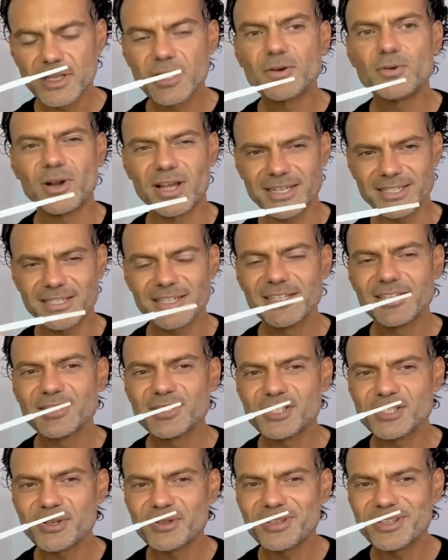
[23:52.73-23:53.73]
Right
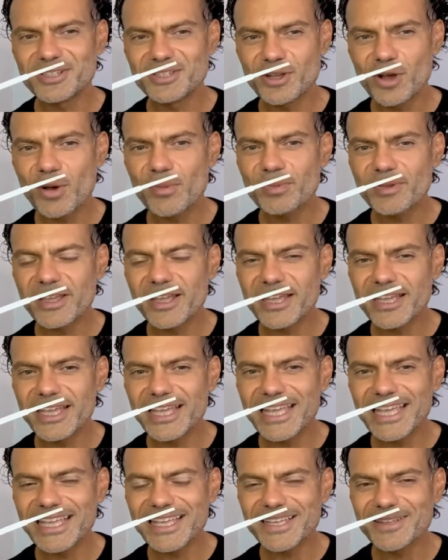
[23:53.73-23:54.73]
so the top
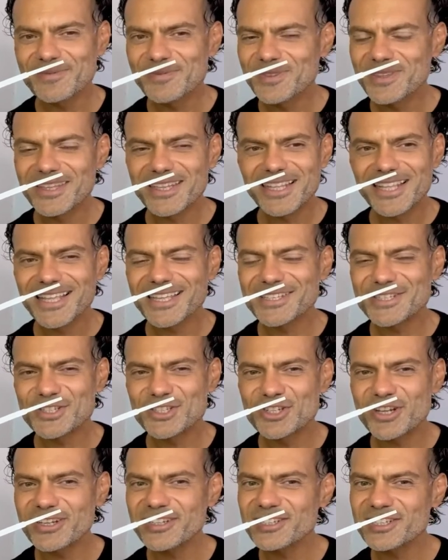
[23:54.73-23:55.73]
has
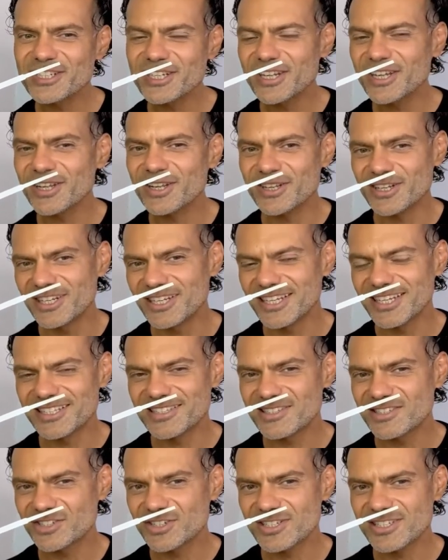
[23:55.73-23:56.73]
just turned.
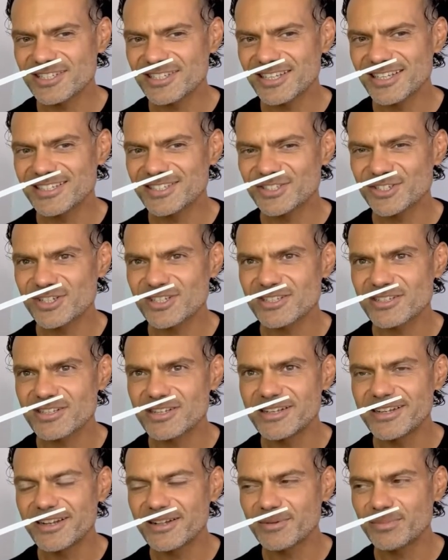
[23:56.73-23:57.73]
It's just it's just a
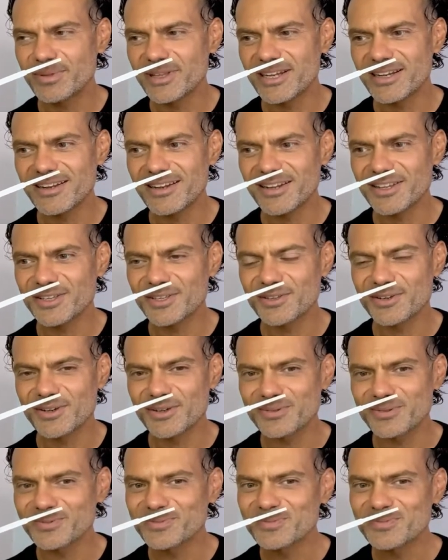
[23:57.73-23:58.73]
little bit like you
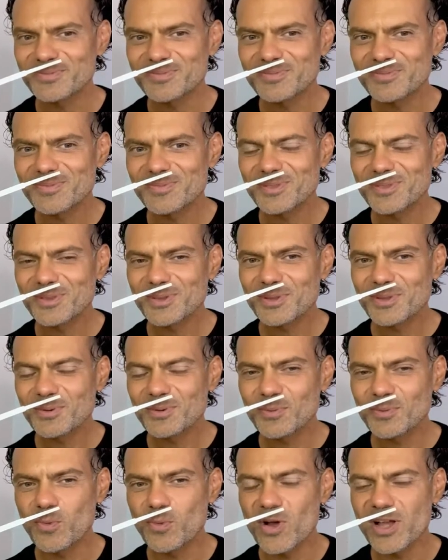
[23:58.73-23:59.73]
know
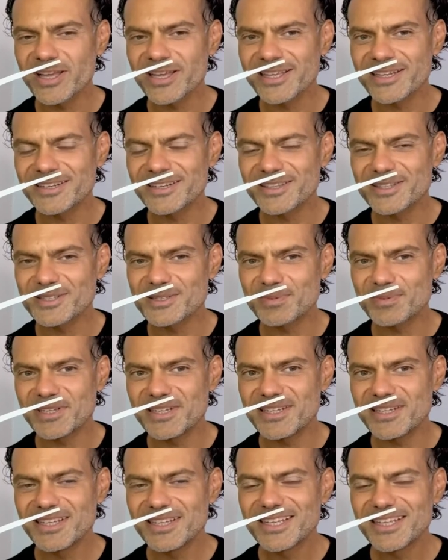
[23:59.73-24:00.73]
wine that's
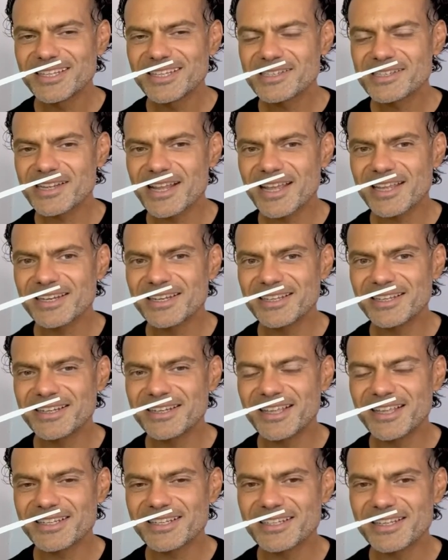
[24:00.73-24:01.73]
been standing
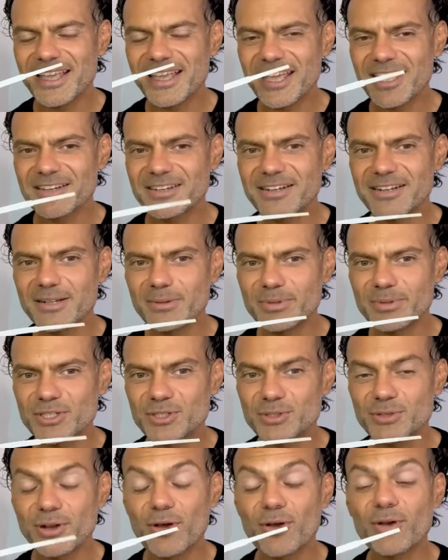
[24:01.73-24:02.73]
and getting aired a little bit
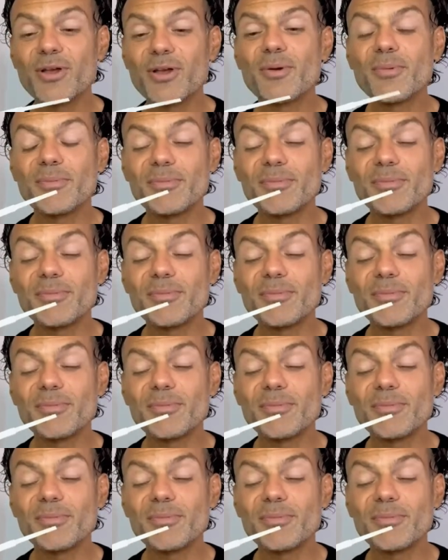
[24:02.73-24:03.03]
too long.